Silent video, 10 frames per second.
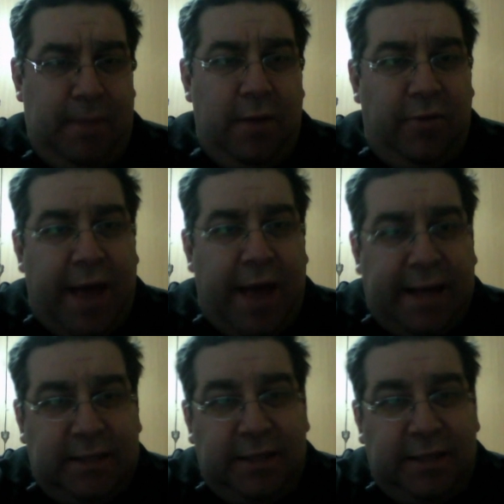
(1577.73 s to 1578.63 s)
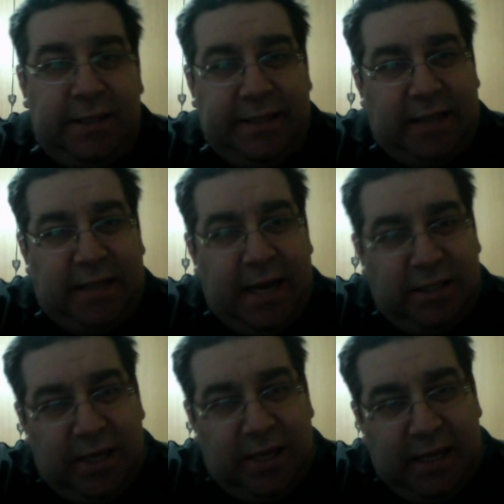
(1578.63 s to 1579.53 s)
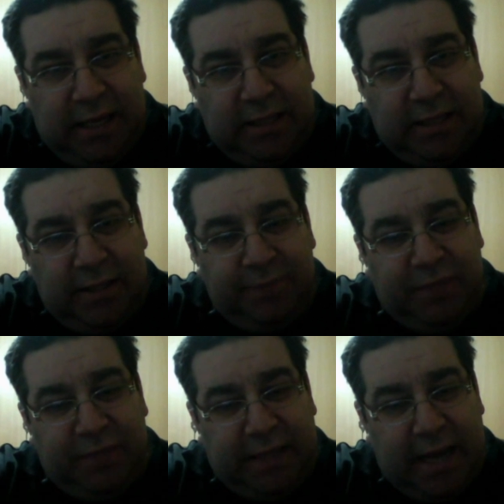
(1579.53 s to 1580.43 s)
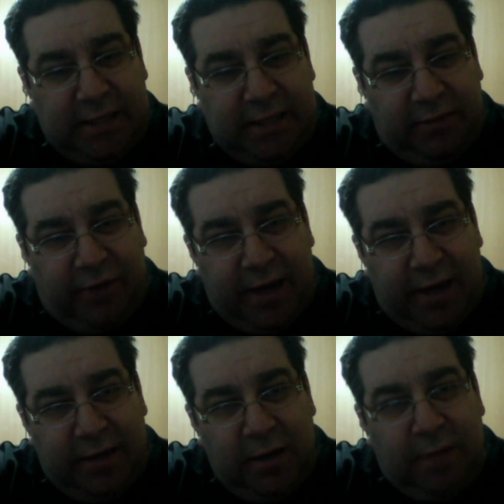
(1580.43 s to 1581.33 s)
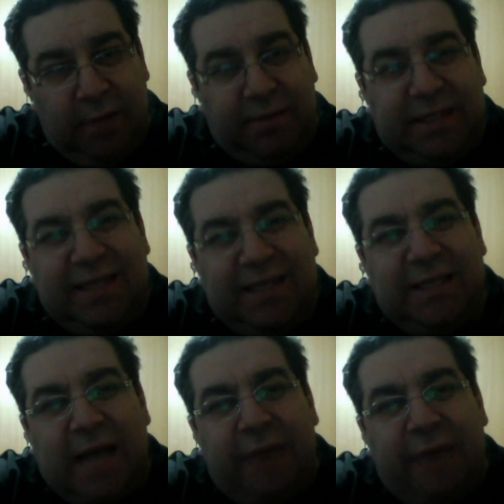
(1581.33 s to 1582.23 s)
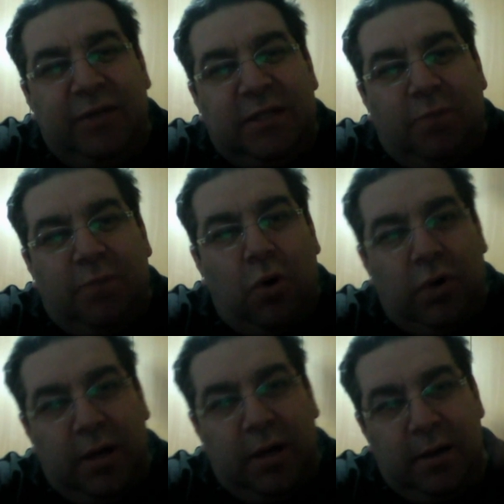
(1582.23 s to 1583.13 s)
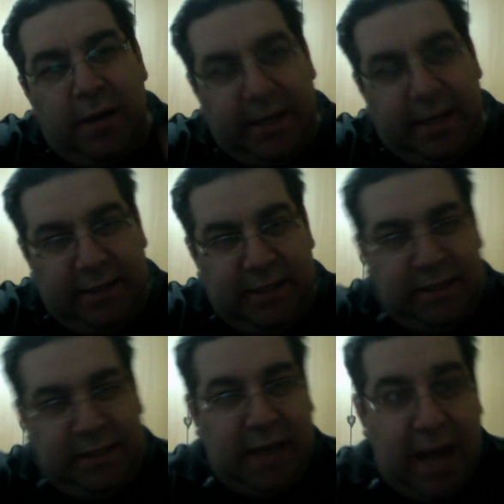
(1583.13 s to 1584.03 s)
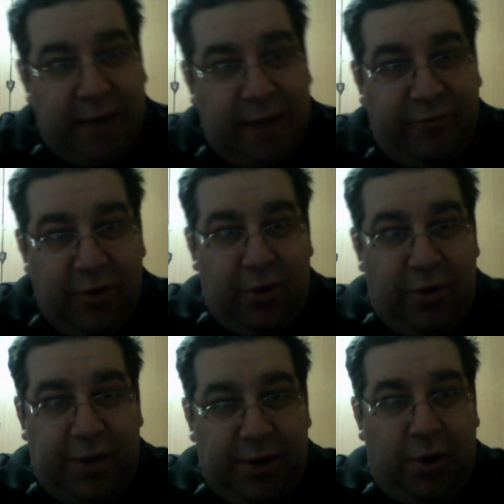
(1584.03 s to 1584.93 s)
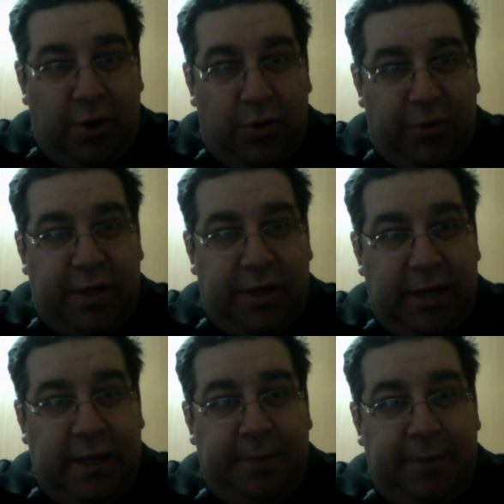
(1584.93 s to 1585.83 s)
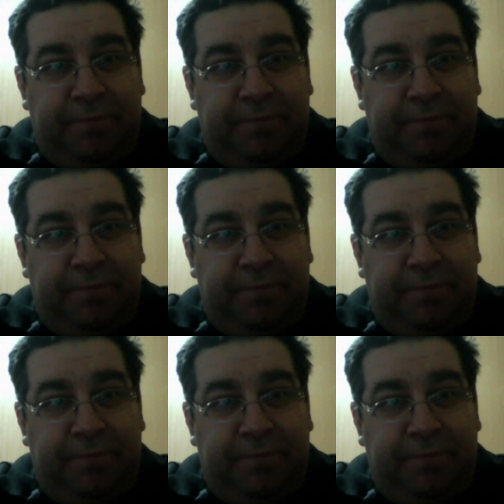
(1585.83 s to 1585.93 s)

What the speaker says: That it has the heat, it has the fire, but it doesn't have the smoke, and it doesn't have, the